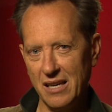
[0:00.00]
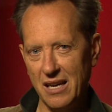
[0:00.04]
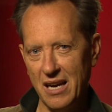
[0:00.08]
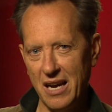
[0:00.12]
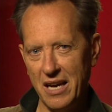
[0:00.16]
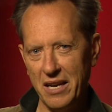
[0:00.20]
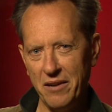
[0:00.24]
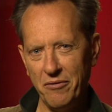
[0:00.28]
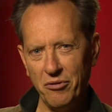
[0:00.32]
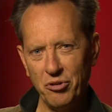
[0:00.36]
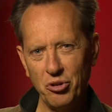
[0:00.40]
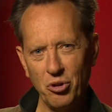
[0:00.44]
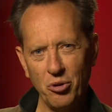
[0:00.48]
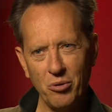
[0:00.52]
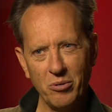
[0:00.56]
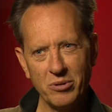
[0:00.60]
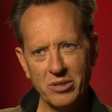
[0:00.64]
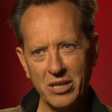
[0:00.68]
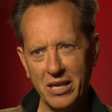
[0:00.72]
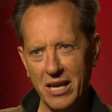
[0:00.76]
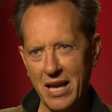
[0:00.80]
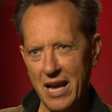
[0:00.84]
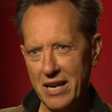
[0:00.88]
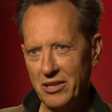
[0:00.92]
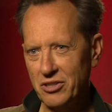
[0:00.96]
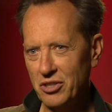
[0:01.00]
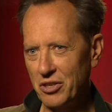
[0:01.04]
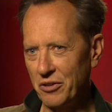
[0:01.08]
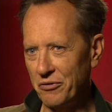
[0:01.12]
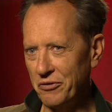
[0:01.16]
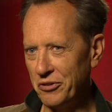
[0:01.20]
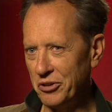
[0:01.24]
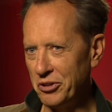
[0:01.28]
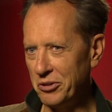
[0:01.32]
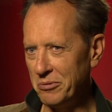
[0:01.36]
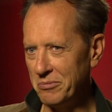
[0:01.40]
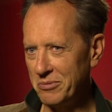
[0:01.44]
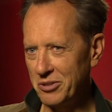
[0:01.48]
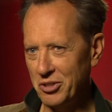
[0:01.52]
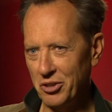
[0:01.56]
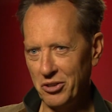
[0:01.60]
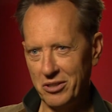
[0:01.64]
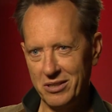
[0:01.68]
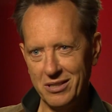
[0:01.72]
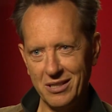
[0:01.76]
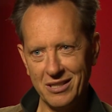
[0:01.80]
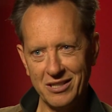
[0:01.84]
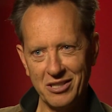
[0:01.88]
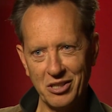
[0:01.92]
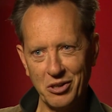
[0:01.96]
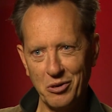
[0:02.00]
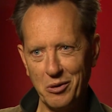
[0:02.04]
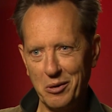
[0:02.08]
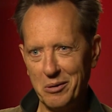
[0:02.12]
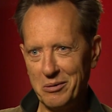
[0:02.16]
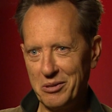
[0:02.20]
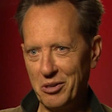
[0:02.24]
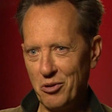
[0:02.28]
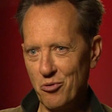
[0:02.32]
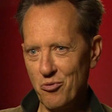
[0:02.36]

I never thought it was a gangster film. Sorry to disagree with you